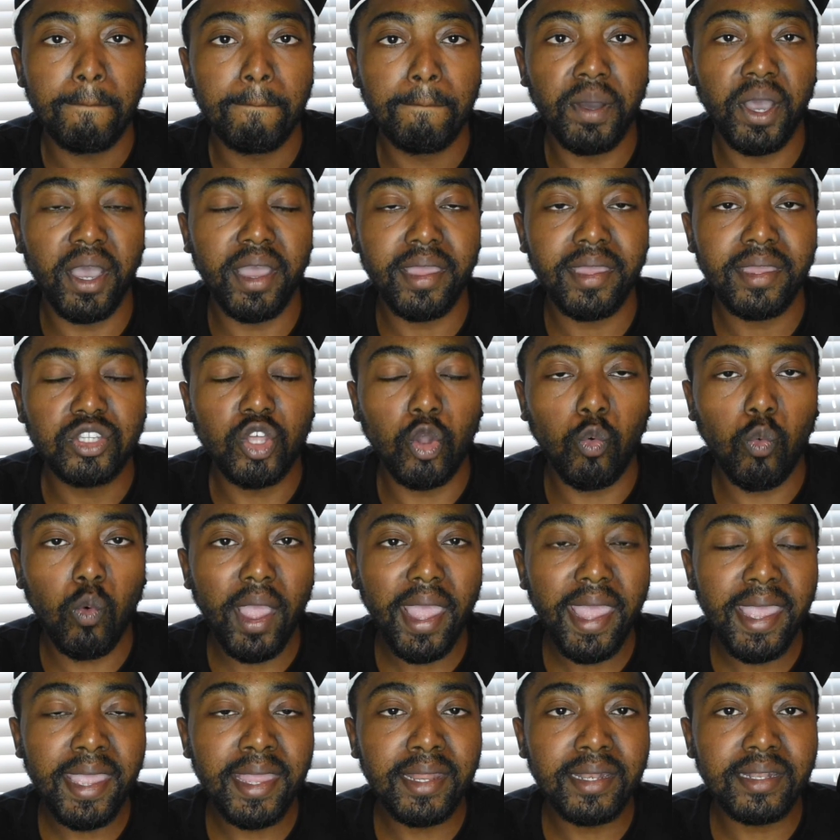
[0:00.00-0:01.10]
But the
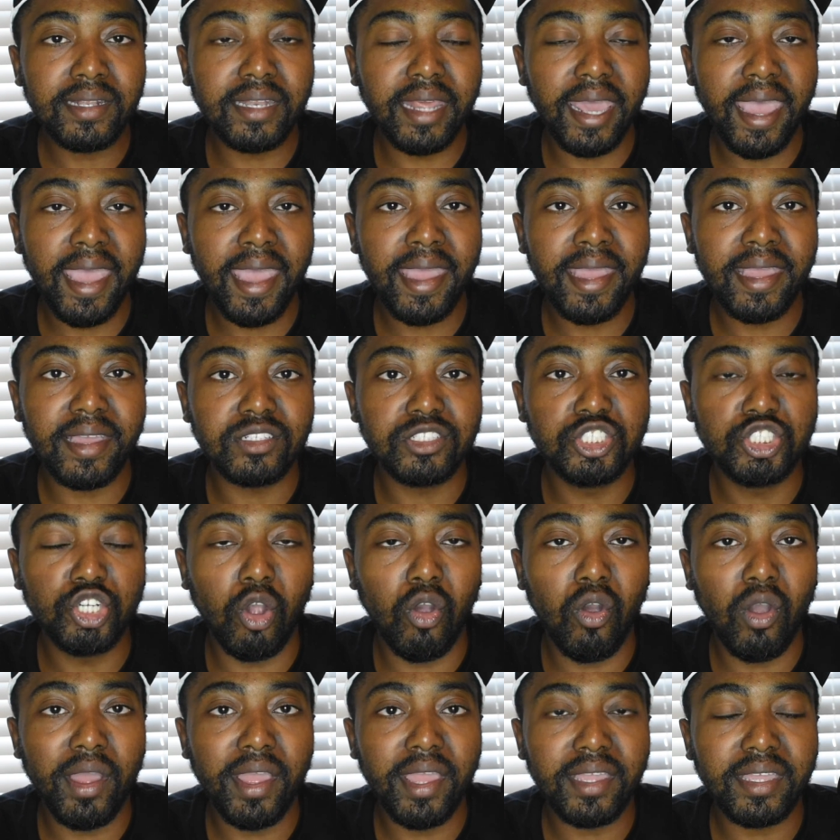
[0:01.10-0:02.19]
way that
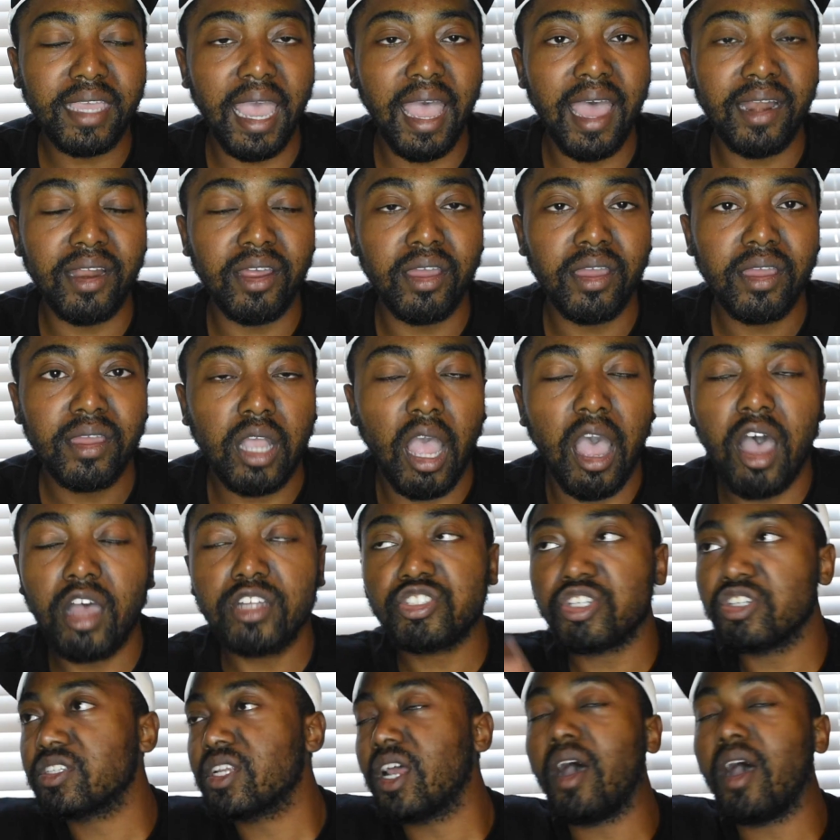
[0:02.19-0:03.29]
Joy kind of conjures